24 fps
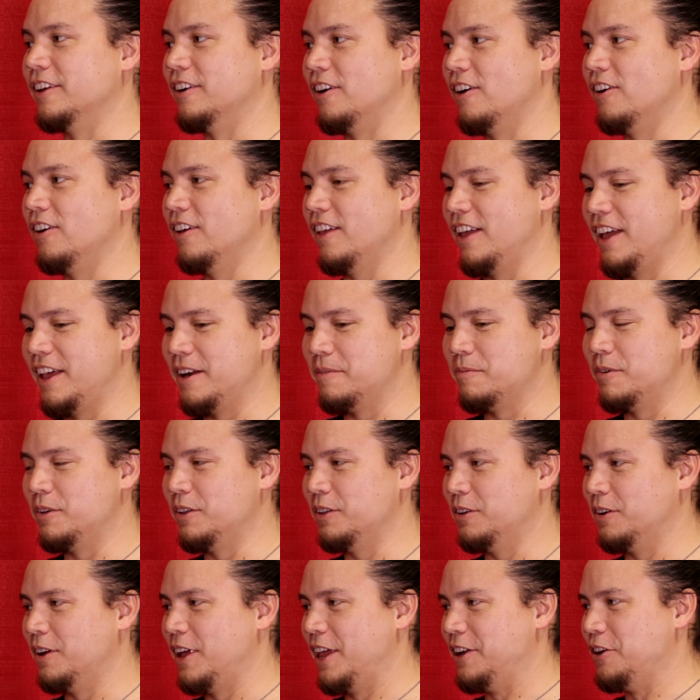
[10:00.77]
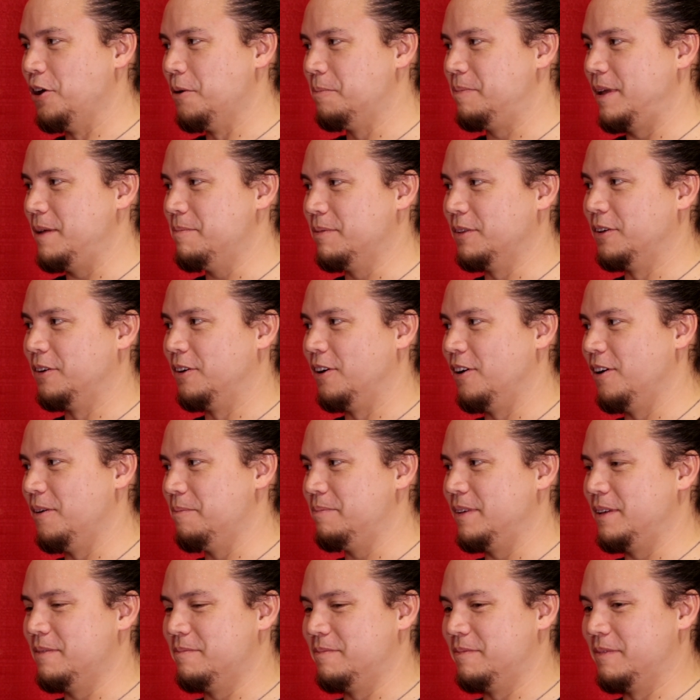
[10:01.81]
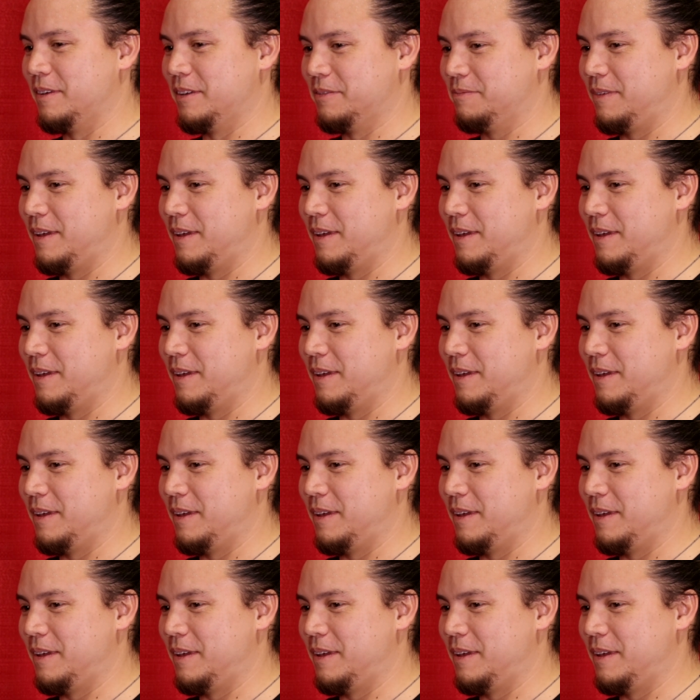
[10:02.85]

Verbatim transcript: they're all animal yeah. and no people are all people right.